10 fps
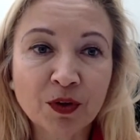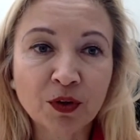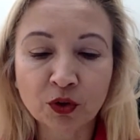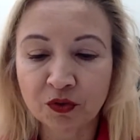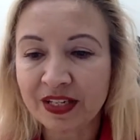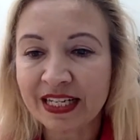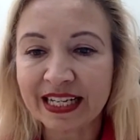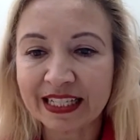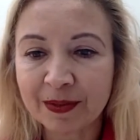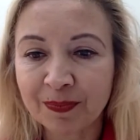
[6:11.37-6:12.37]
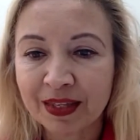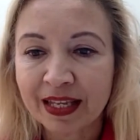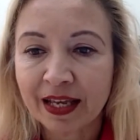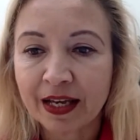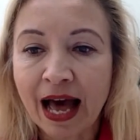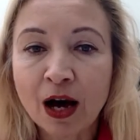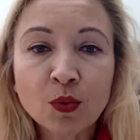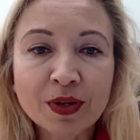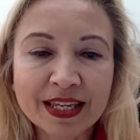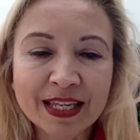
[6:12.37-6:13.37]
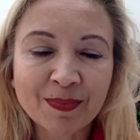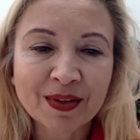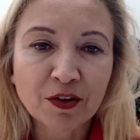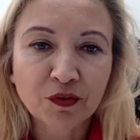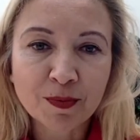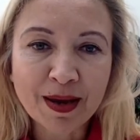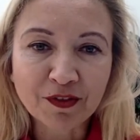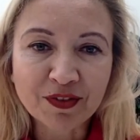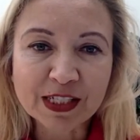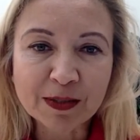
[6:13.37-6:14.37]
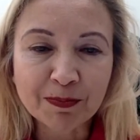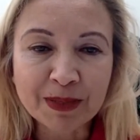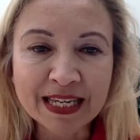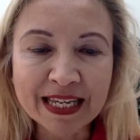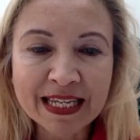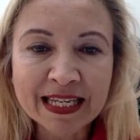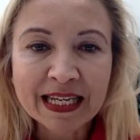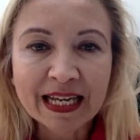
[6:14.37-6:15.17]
Rowena Howie from FSB,